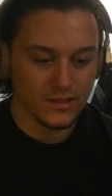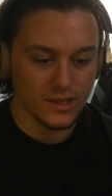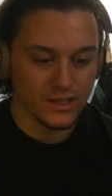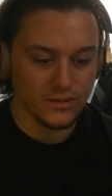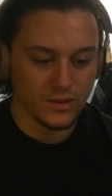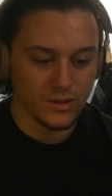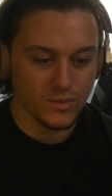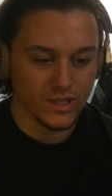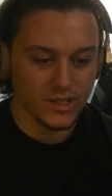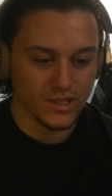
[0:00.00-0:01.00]
yeah, later on
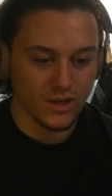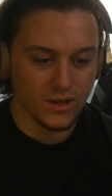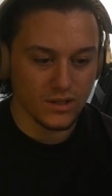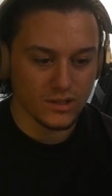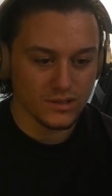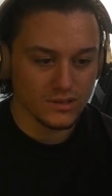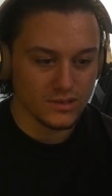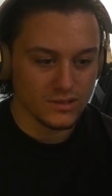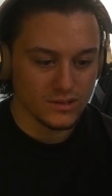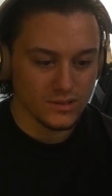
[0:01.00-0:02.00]
when I it gets hard?
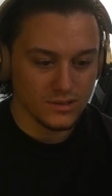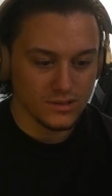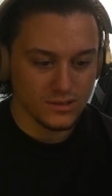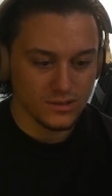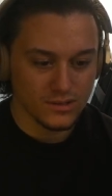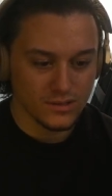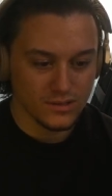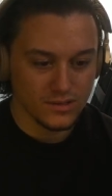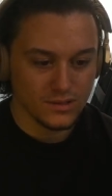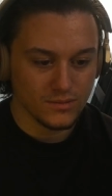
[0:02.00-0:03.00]
And
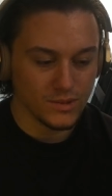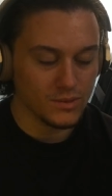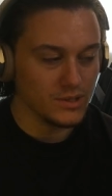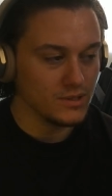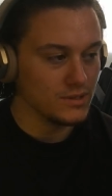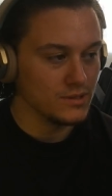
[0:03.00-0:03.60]
stuff. Wait, what?